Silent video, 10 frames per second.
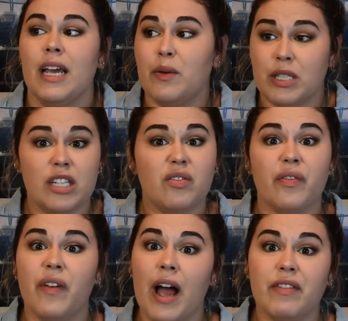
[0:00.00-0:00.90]
It was his
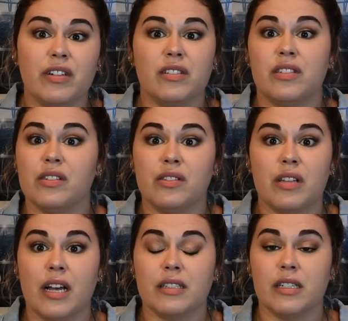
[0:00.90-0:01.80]
for 5 years until
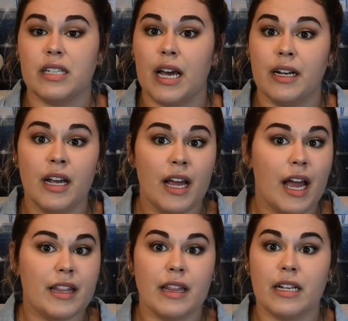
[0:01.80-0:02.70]
2010,
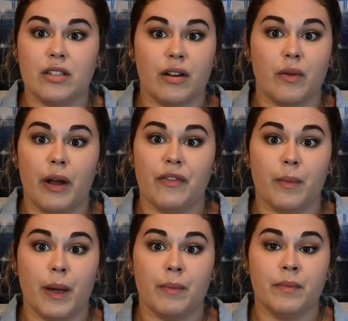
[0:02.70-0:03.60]
and then they took it away
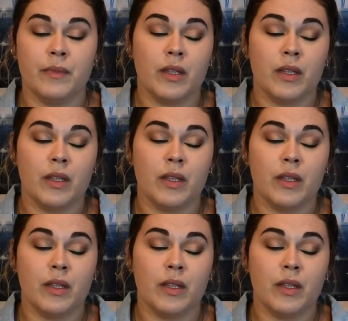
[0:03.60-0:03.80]
from him.